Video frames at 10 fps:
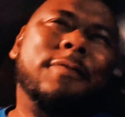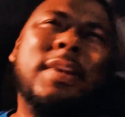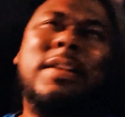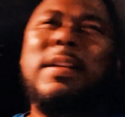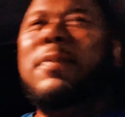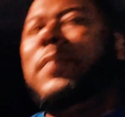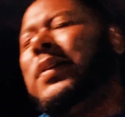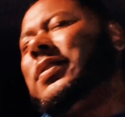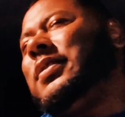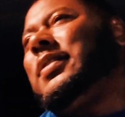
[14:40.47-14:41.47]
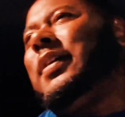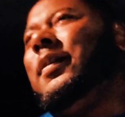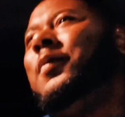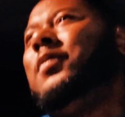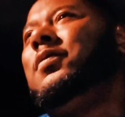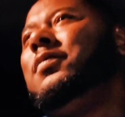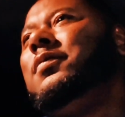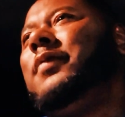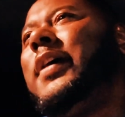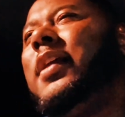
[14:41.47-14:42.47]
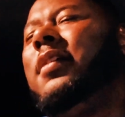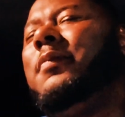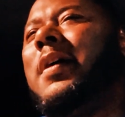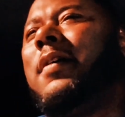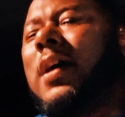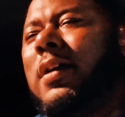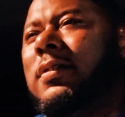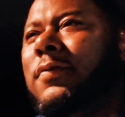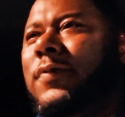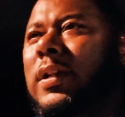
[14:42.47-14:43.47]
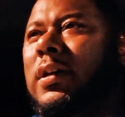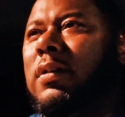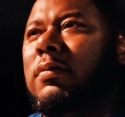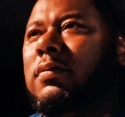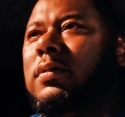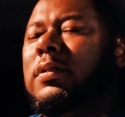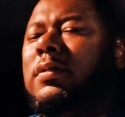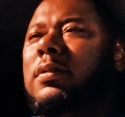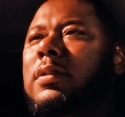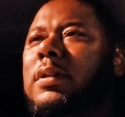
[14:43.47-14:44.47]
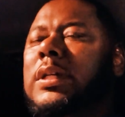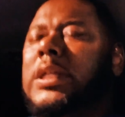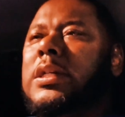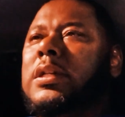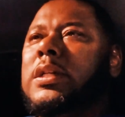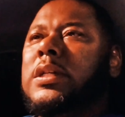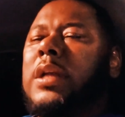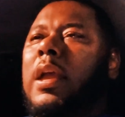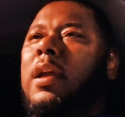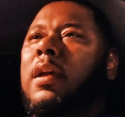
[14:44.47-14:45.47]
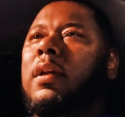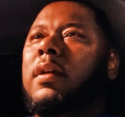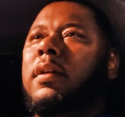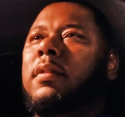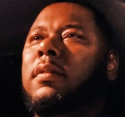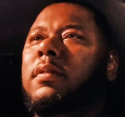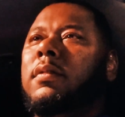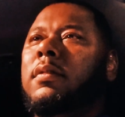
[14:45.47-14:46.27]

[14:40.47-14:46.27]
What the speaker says: 15 minutes of steam room, editing my content videos. And